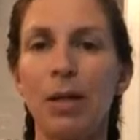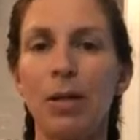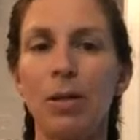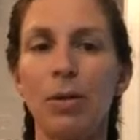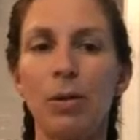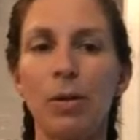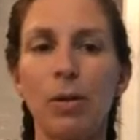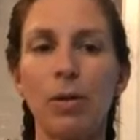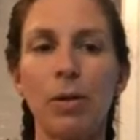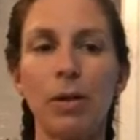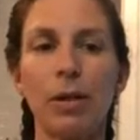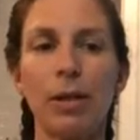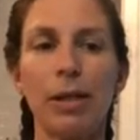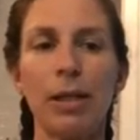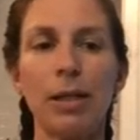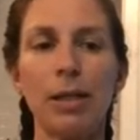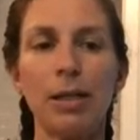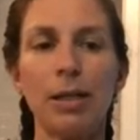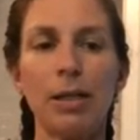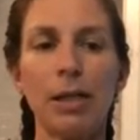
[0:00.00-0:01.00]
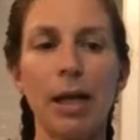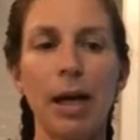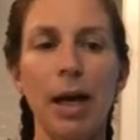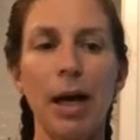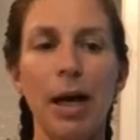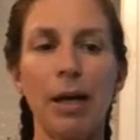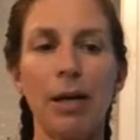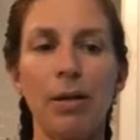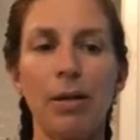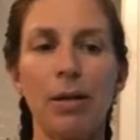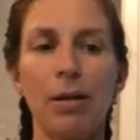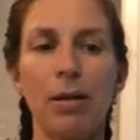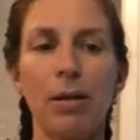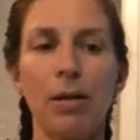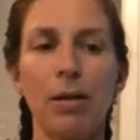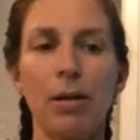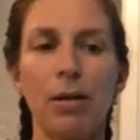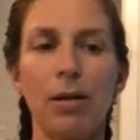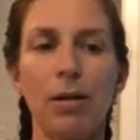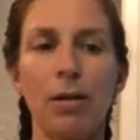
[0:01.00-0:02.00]
You'll cook these at
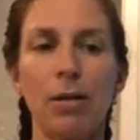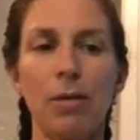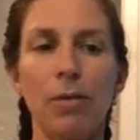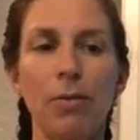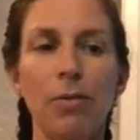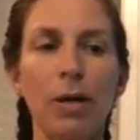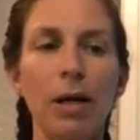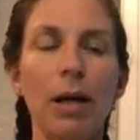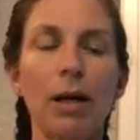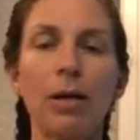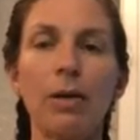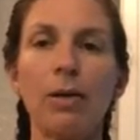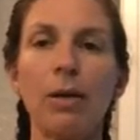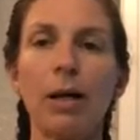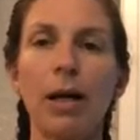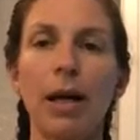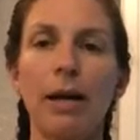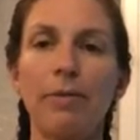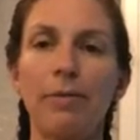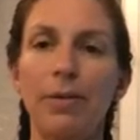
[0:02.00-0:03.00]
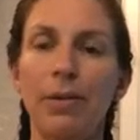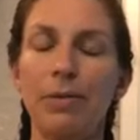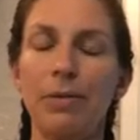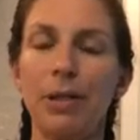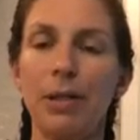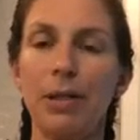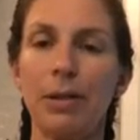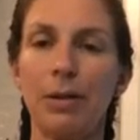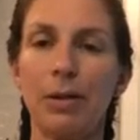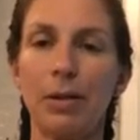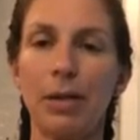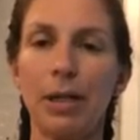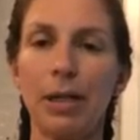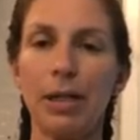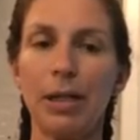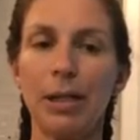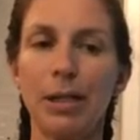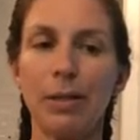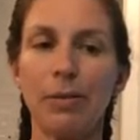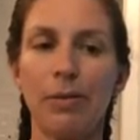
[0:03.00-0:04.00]
350
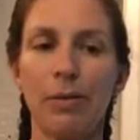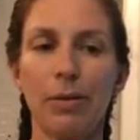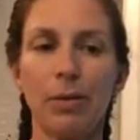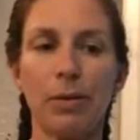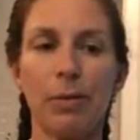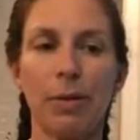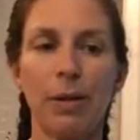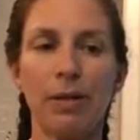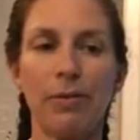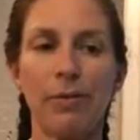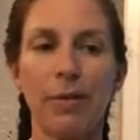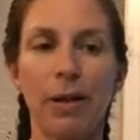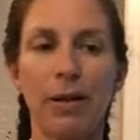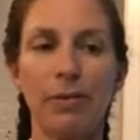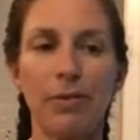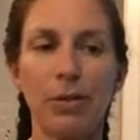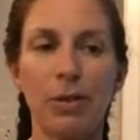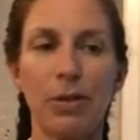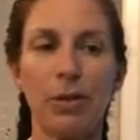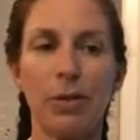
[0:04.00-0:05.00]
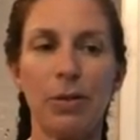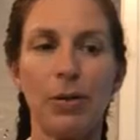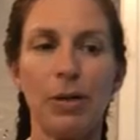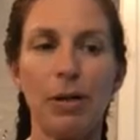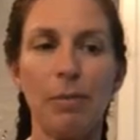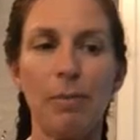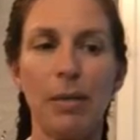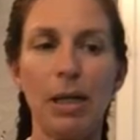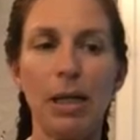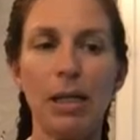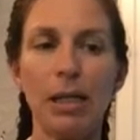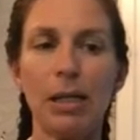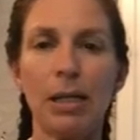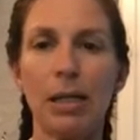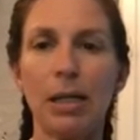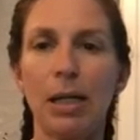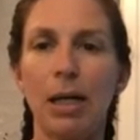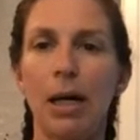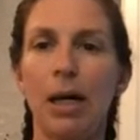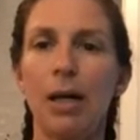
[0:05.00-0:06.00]
degrees for 25 to 30
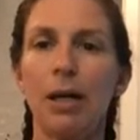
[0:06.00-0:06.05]
minutes.